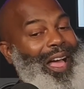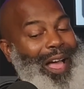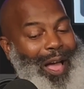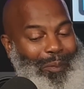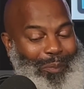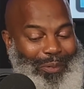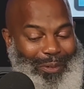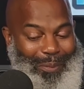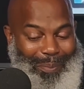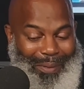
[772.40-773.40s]
I want to
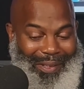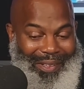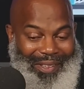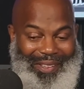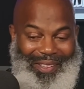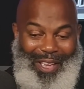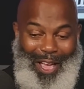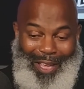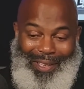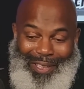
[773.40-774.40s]
be,
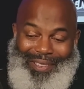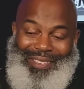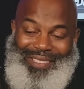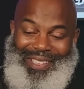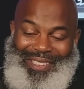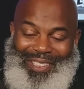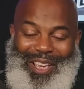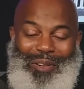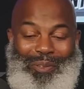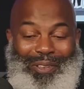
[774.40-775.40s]
is a chance that I
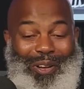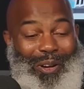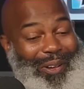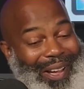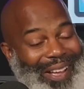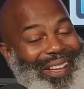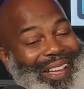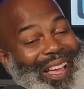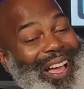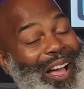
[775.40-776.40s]
want to go,
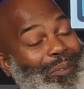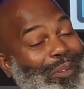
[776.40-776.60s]
I want